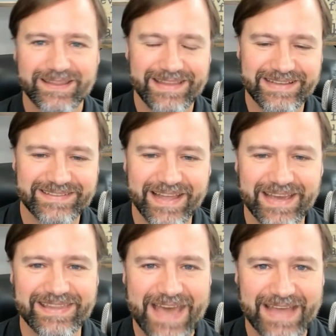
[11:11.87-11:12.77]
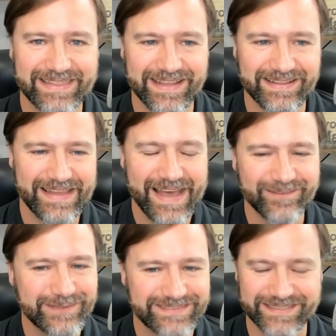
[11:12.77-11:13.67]
things like that, that that
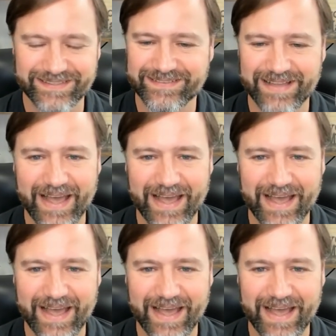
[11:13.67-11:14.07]
one's just,